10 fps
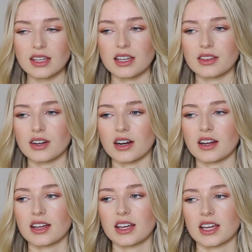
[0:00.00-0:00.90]

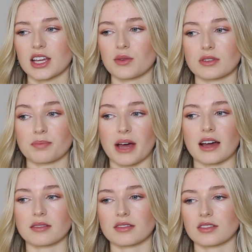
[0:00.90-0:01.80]
either it was
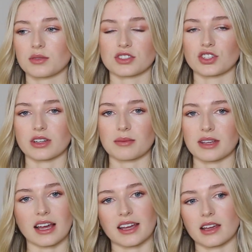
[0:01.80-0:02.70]
bad. It was dirty
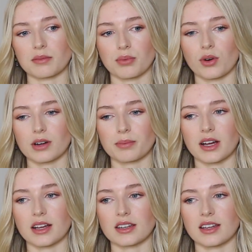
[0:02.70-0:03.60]
meat. I ate pork
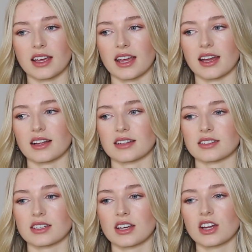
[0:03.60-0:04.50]
bun
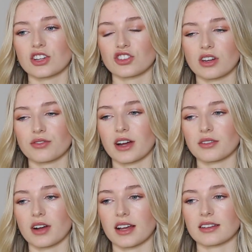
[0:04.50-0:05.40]
and chicken fried
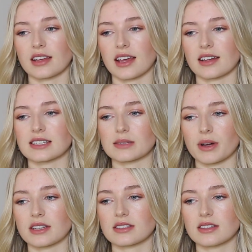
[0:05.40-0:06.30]
rice and
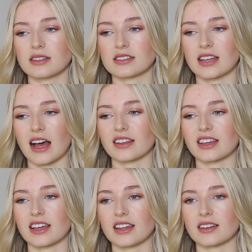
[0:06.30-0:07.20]
spicy
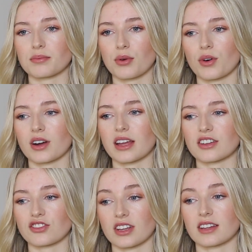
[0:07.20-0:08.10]
scallion pork
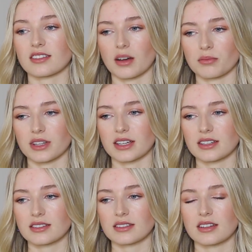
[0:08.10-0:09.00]
and chicken
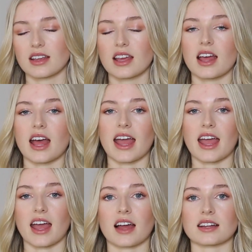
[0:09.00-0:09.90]
dumplings.
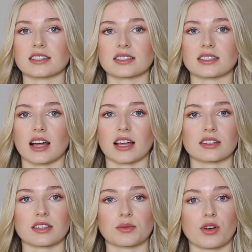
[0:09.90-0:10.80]
And I
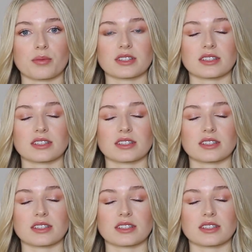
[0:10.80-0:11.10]
literally woke up